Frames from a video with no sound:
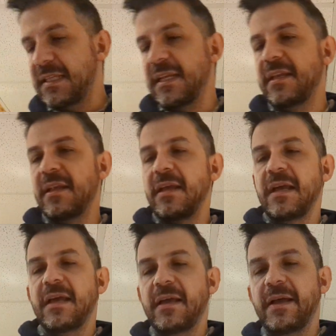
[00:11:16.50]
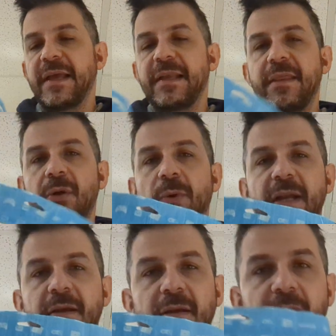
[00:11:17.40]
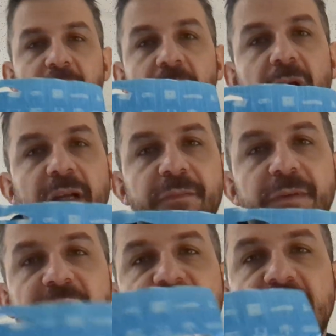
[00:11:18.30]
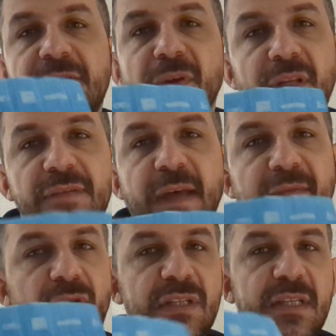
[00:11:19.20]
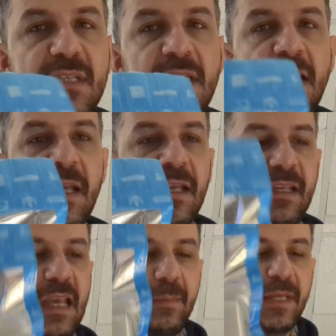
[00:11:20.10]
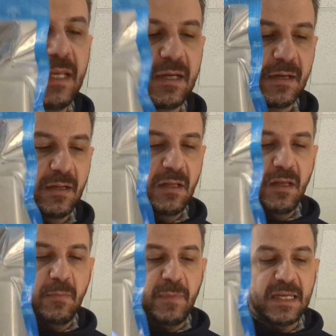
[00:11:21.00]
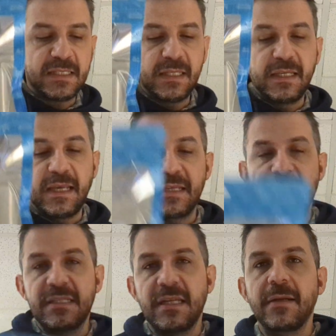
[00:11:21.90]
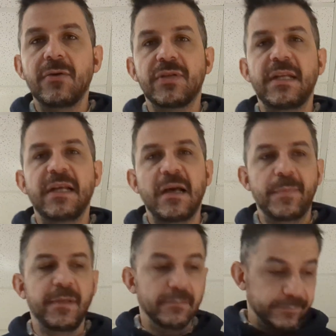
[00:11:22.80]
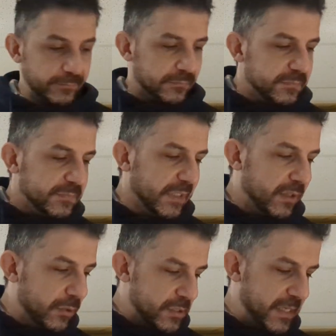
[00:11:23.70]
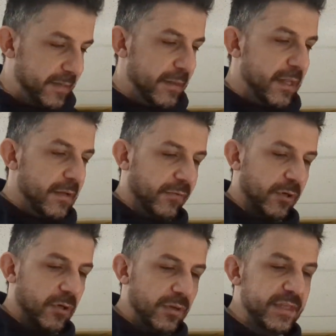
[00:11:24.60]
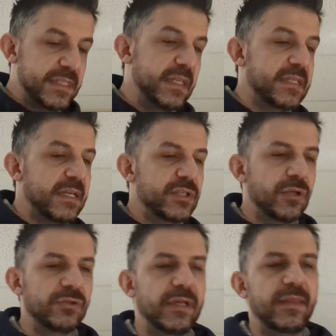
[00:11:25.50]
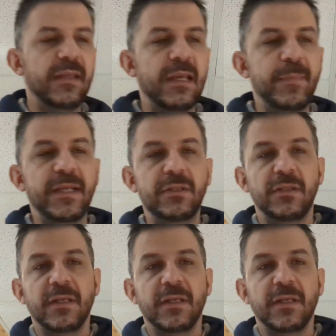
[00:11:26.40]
and another $1.50 for these 5 or 6 Game Gear plastic cases. And I was really happy because for all these things I showed you, I think I paid